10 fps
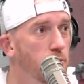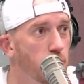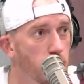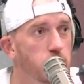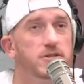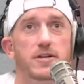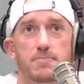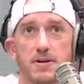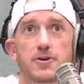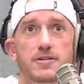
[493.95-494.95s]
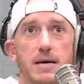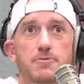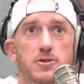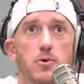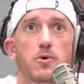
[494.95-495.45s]
who's going to be your
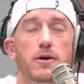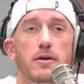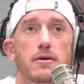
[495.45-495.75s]
depth scoring?